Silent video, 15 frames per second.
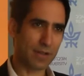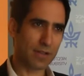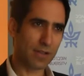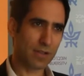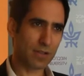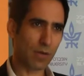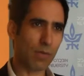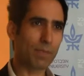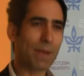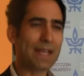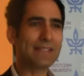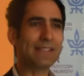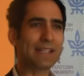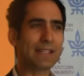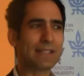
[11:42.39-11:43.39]
So
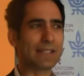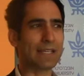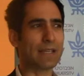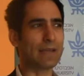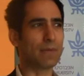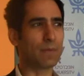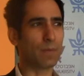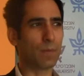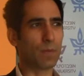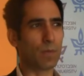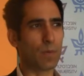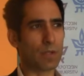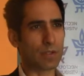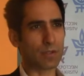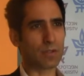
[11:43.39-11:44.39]
basically,
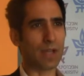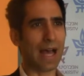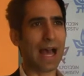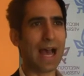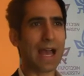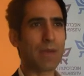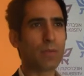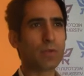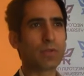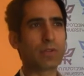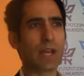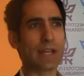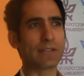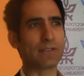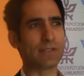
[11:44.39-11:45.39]
what I would
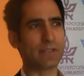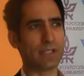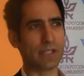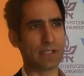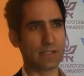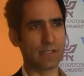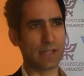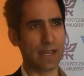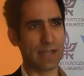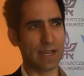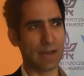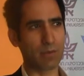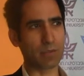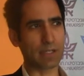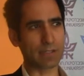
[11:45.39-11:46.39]
like to see is that
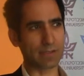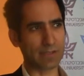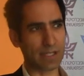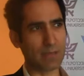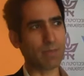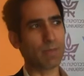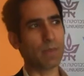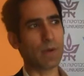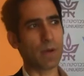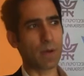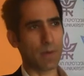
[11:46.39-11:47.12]
I would like to see